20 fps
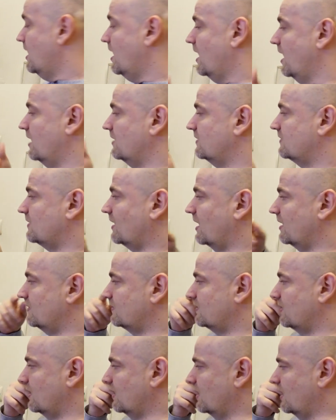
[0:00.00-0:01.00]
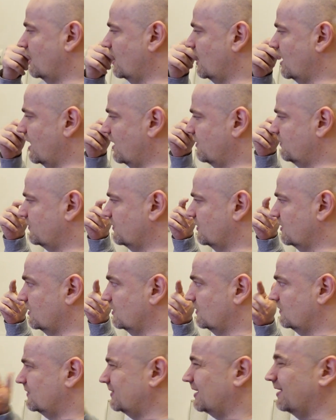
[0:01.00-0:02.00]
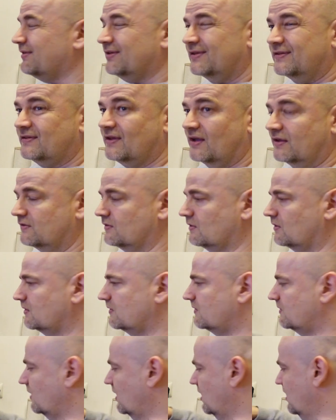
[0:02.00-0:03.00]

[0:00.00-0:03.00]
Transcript: And since uh, I have uh, seven sensors,